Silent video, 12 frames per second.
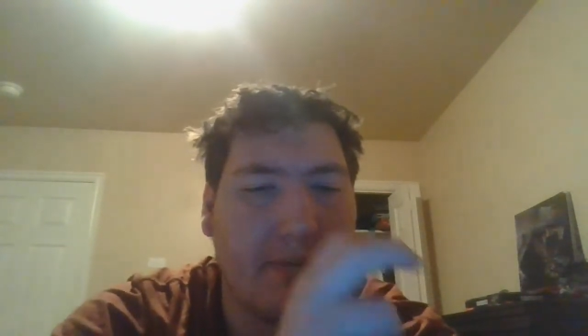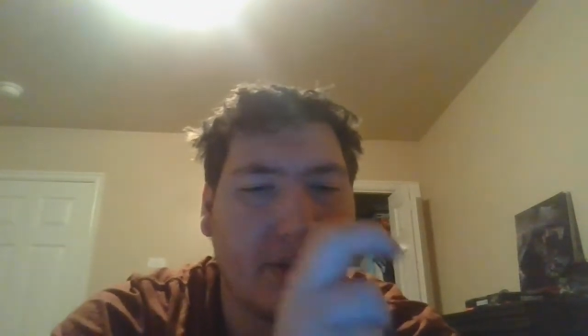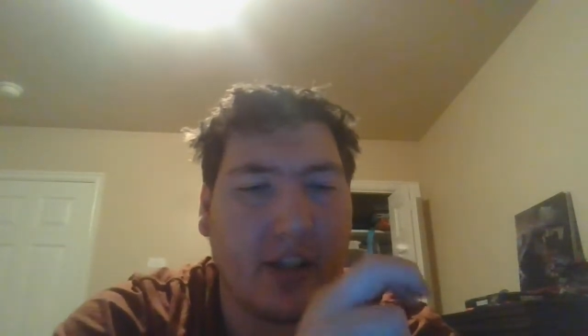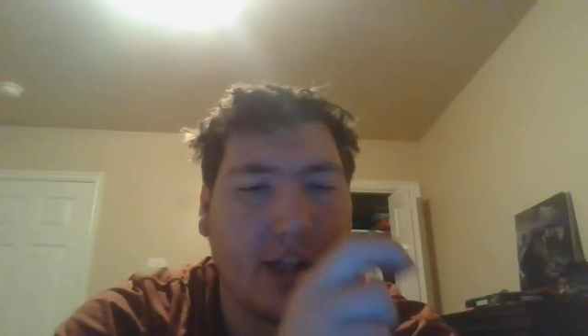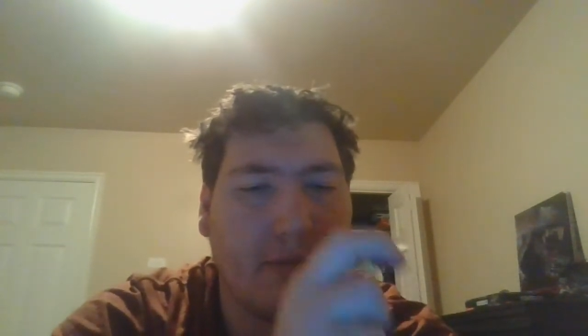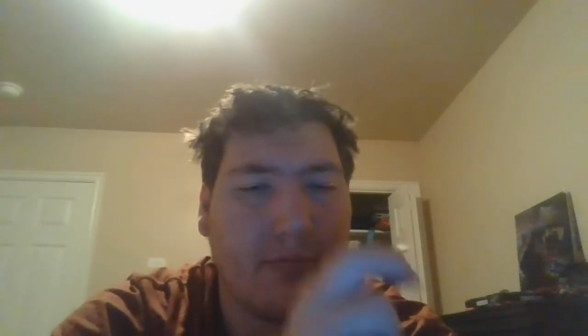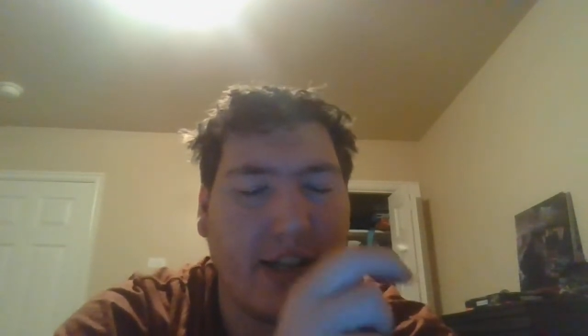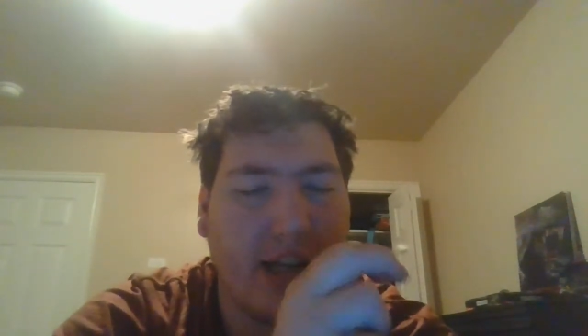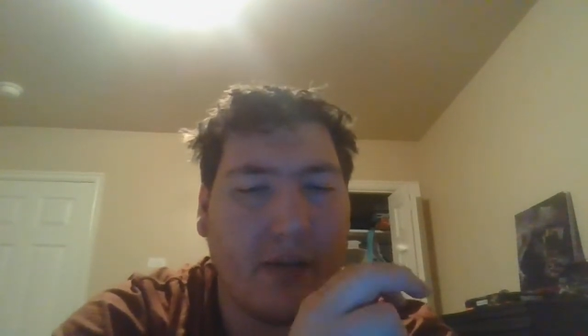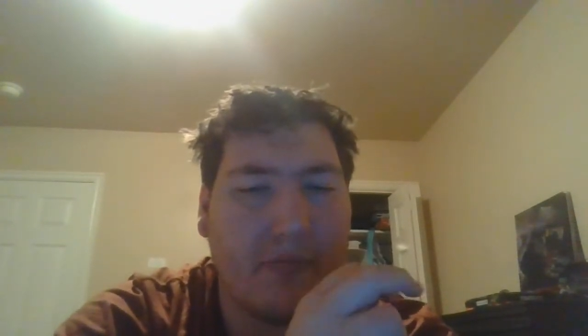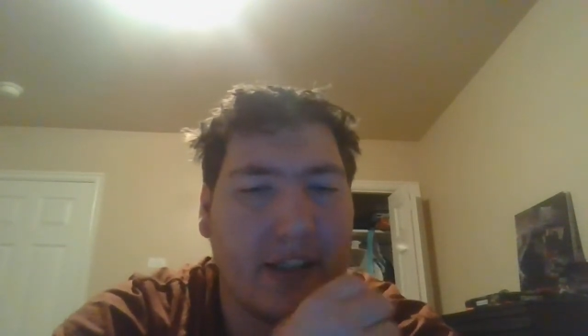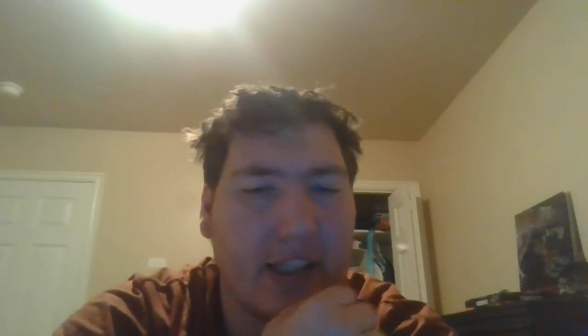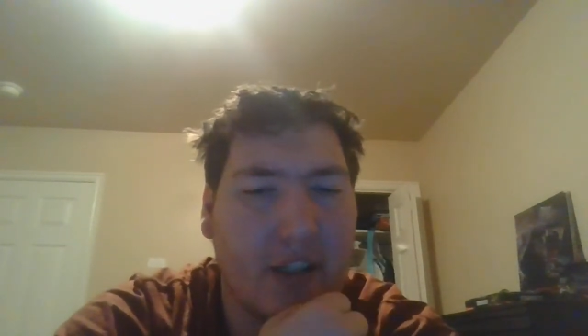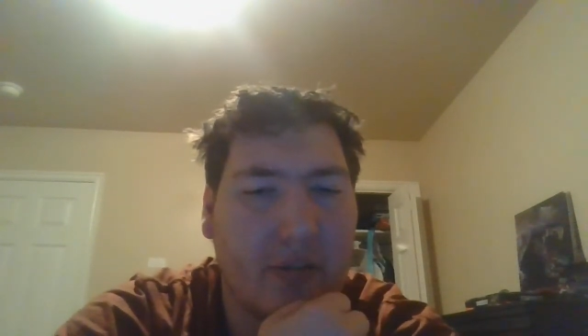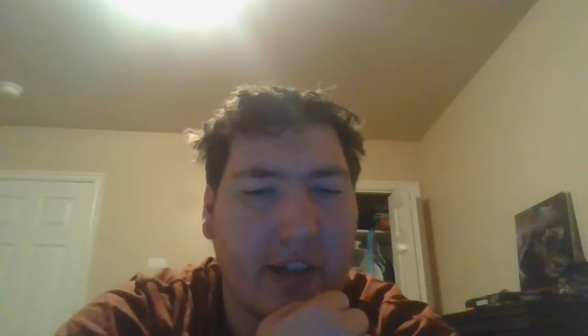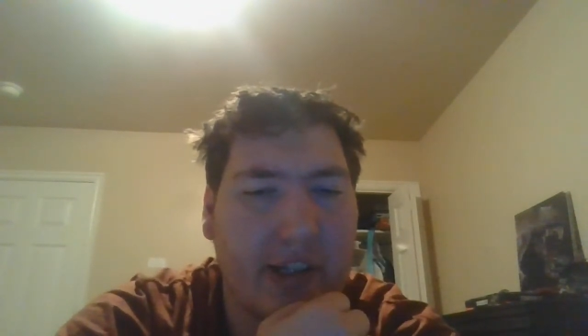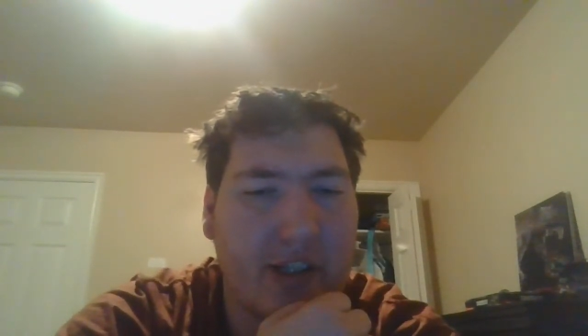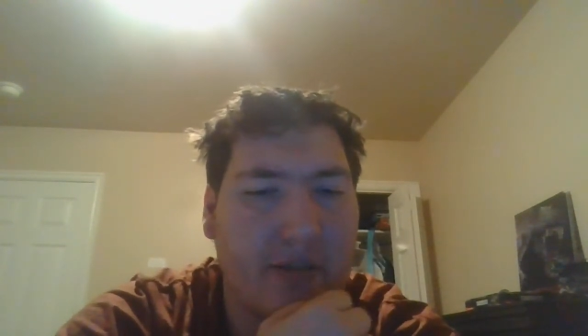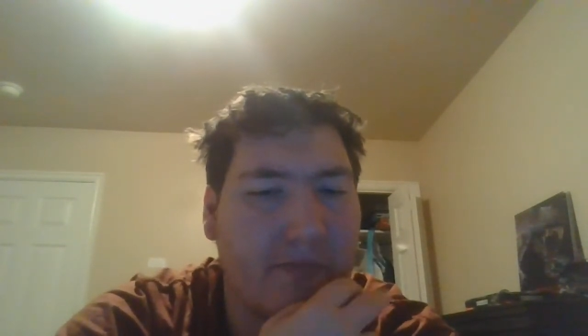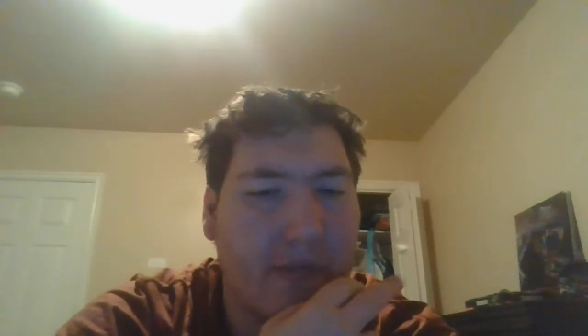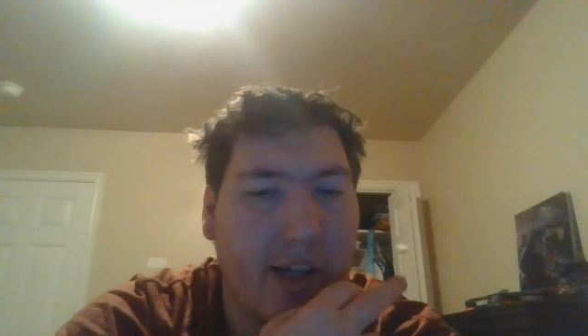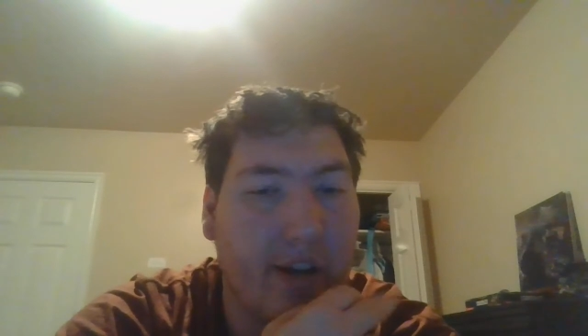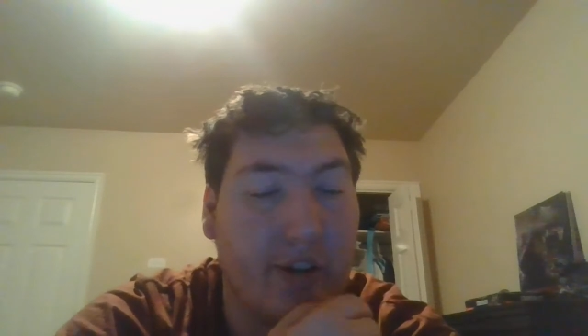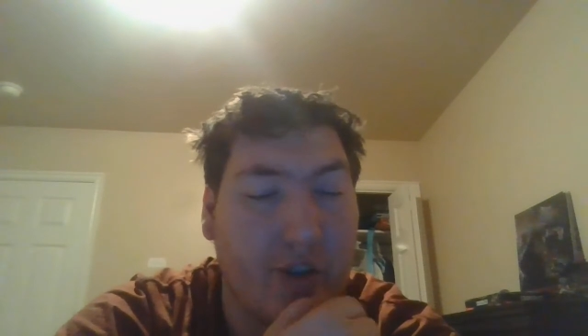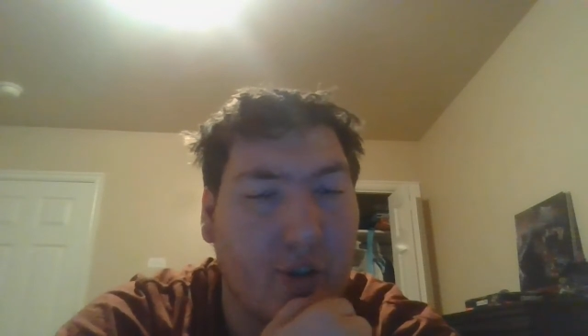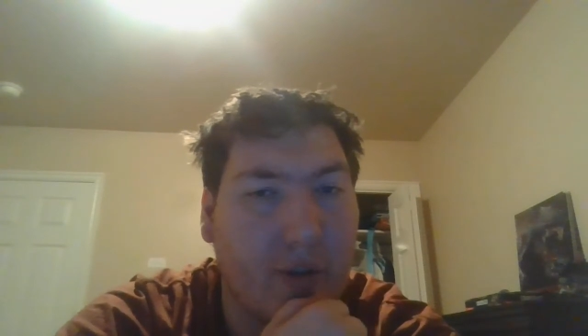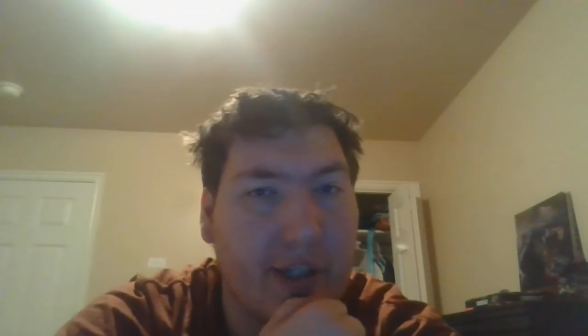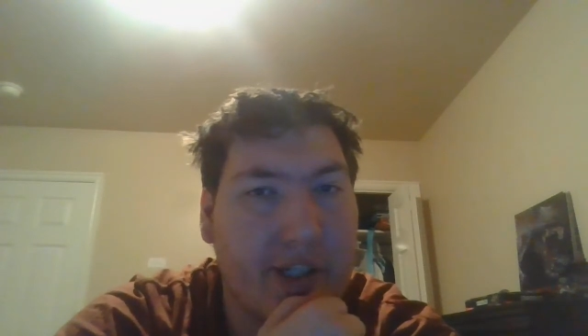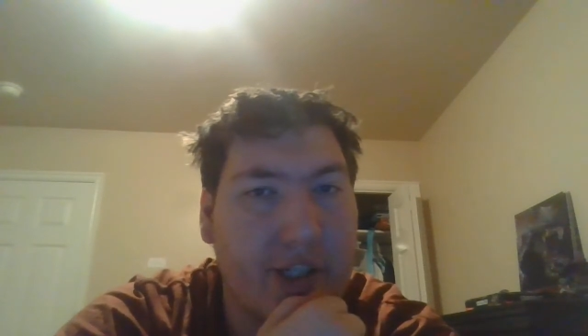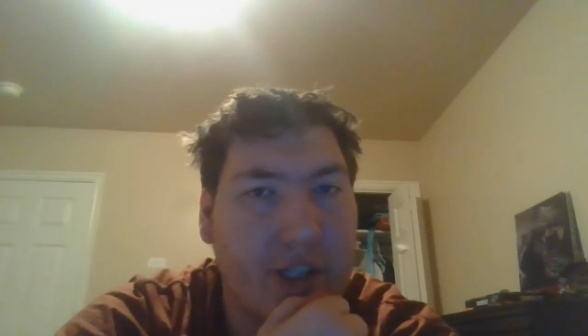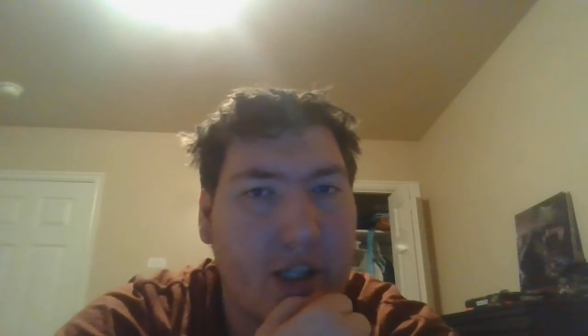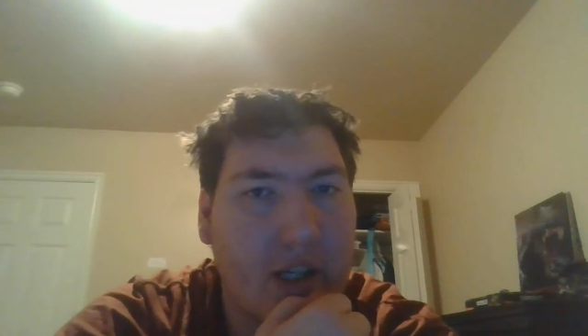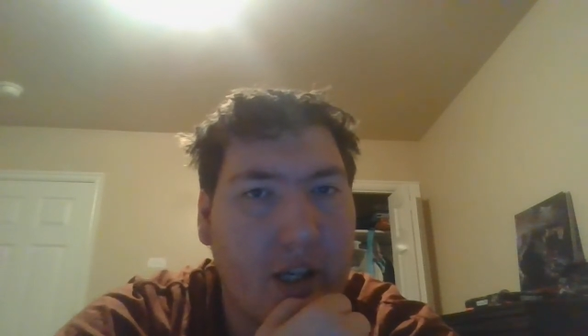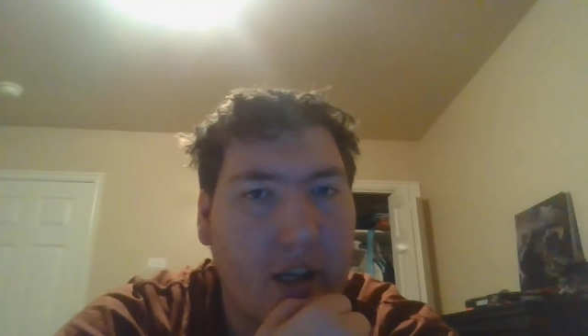and comment down below. It's your choice.